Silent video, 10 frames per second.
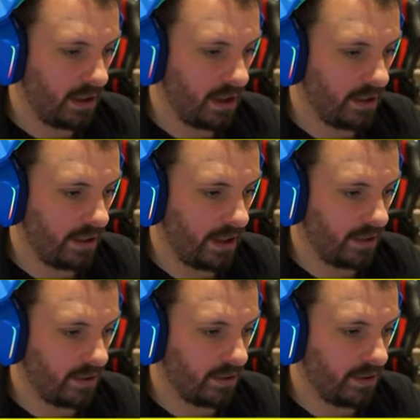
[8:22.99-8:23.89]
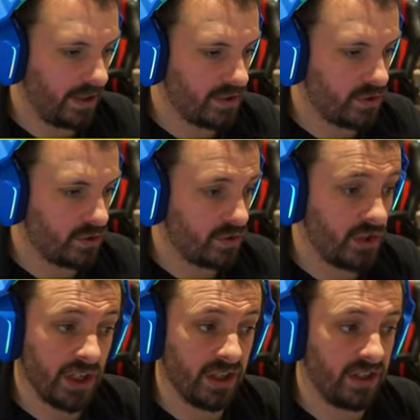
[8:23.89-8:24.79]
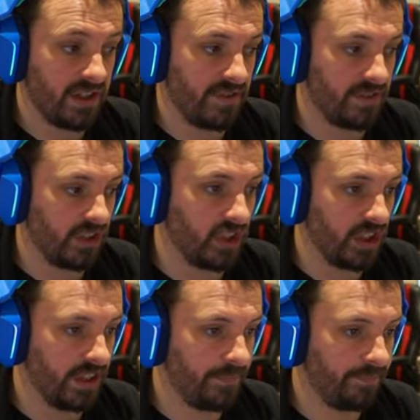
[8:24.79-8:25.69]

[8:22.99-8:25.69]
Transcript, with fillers: And then this should turn a different colour.